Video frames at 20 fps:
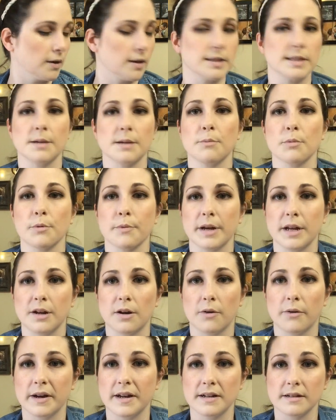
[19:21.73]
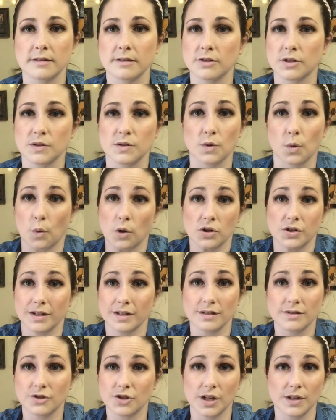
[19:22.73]
it's a merino, and it's just
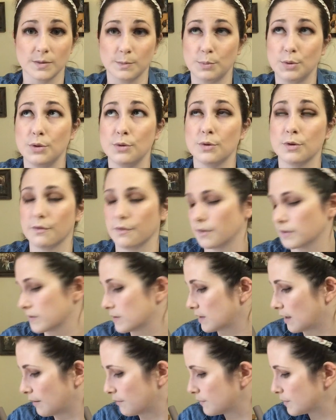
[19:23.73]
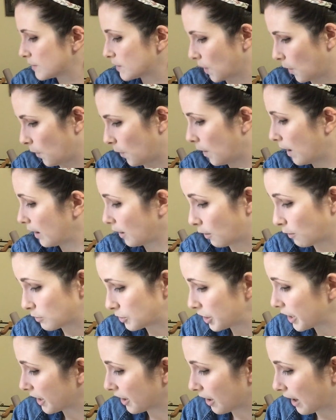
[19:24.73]
gorgeous. She has beautiful stuff, so go
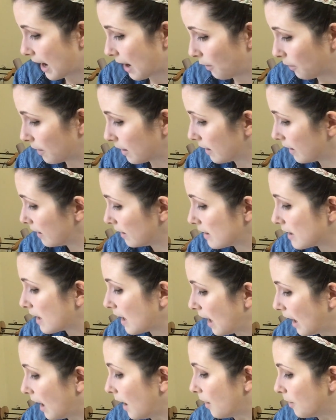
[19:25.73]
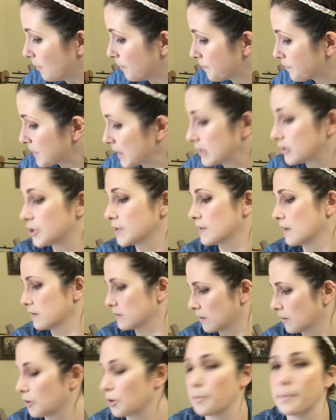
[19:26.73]
check her out. And she's
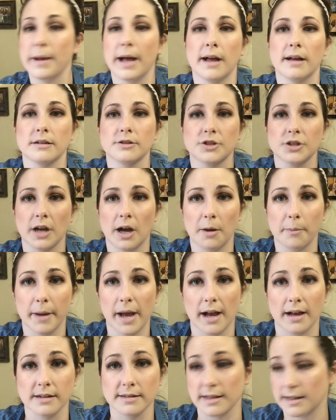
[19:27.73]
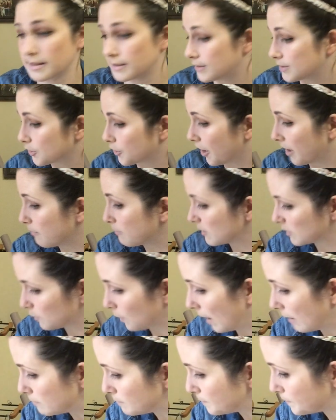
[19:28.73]
also Little Patch Alpacas on Instagram as
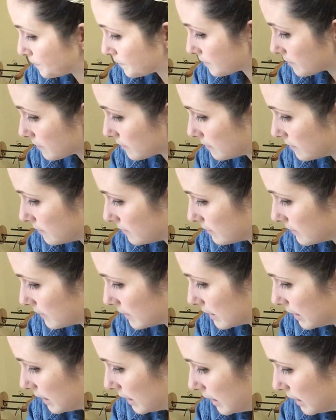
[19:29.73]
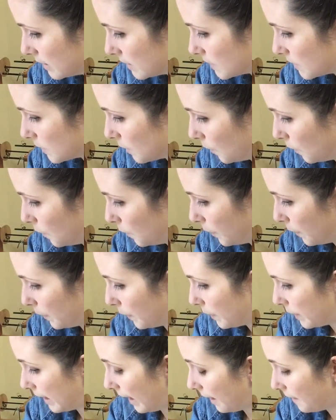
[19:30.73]
well.
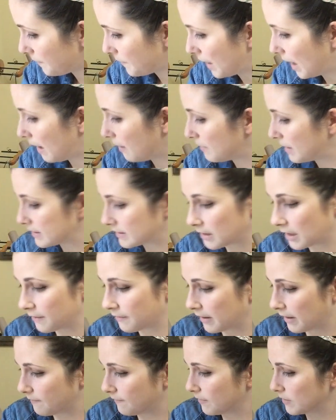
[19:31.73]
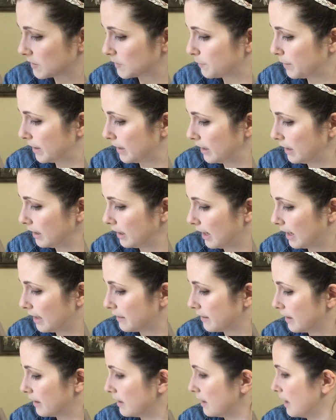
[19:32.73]
So yeah, that's all I've got for spinning.
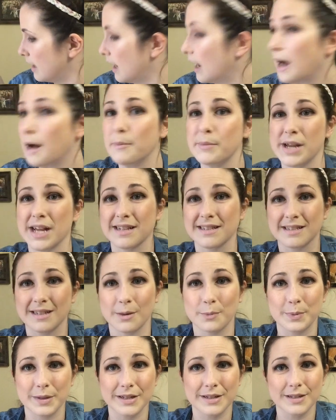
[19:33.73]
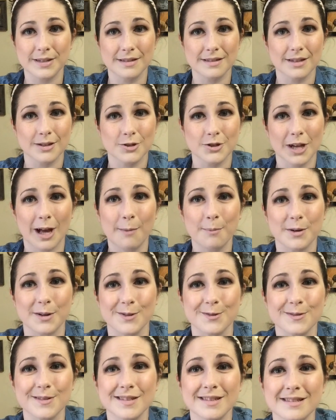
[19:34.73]
And then next up is shop
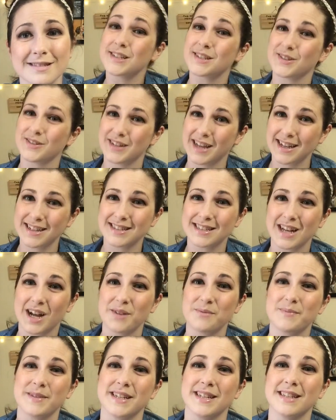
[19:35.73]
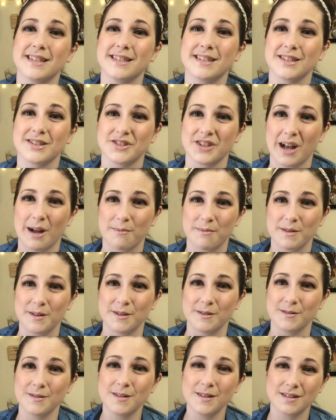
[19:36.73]
news. So next up is shop
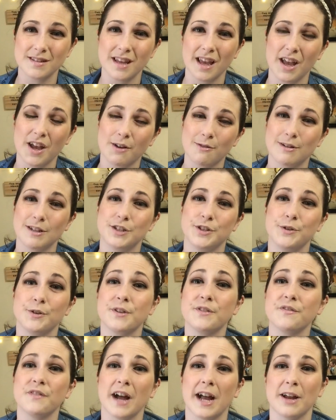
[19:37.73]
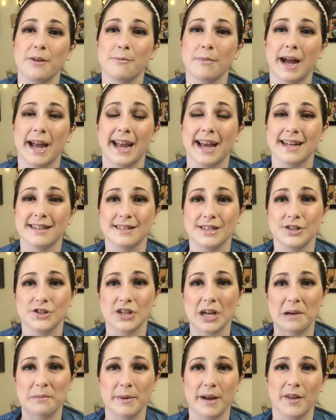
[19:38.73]
news, which you can find my Etsy
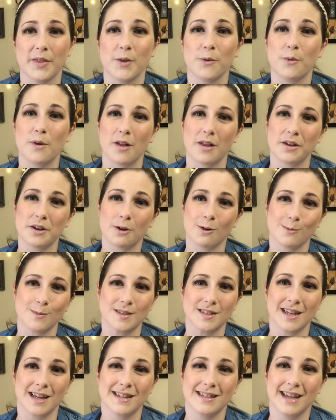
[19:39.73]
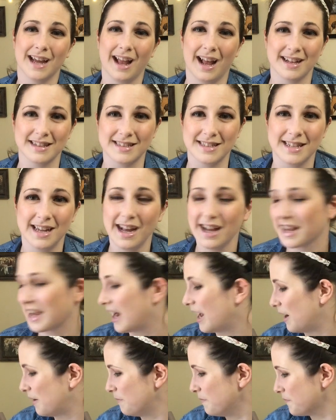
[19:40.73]
shop at
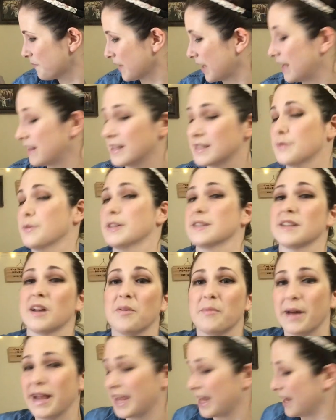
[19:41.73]
thewoolenhomestead.etsy.com. And that's where I sell my